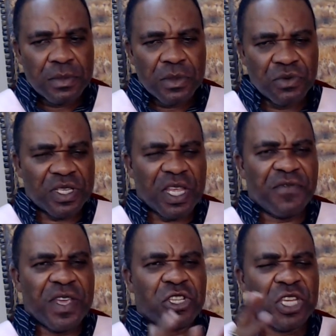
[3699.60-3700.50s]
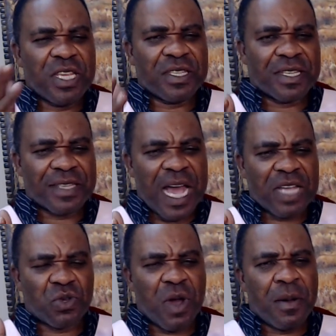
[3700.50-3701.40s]
Receiving Jesus
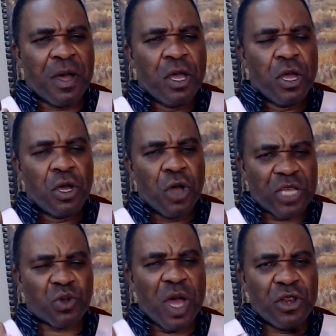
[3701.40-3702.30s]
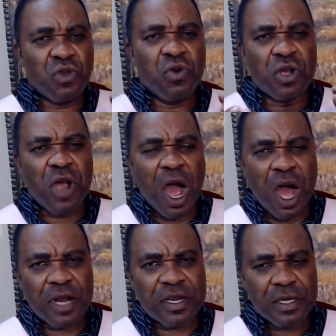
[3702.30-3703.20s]
as your as your new
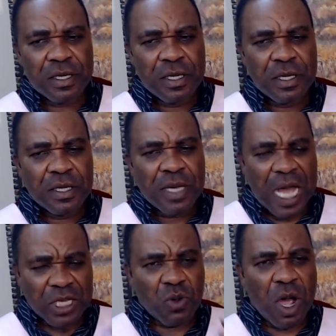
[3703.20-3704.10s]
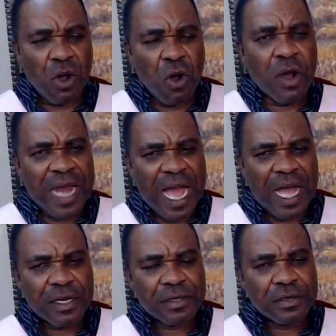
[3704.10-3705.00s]
God, as your owner,
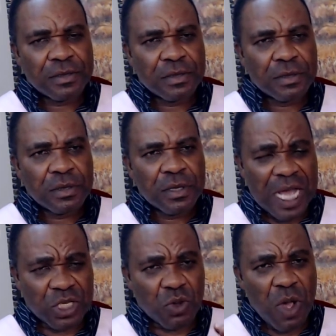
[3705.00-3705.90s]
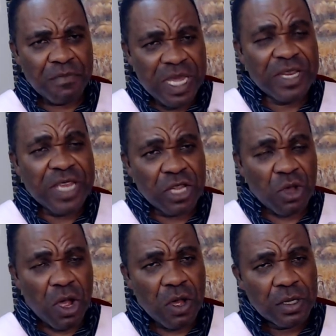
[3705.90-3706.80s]
as your
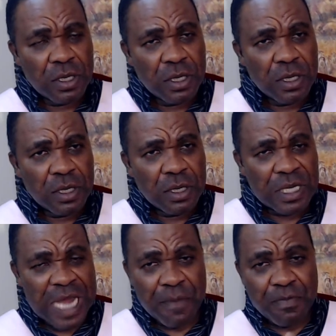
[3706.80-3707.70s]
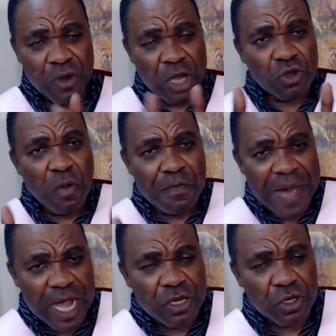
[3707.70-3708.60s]
mediator that brought you
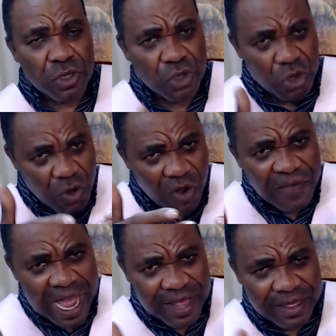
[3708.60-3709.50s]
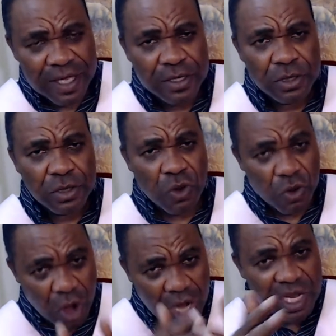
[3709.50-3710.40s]
back to your Father,
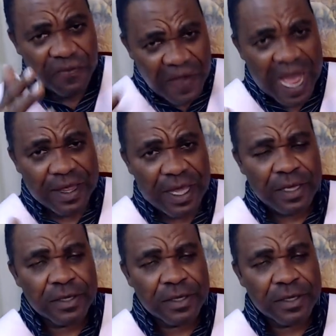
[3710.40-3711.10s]
to God the Father.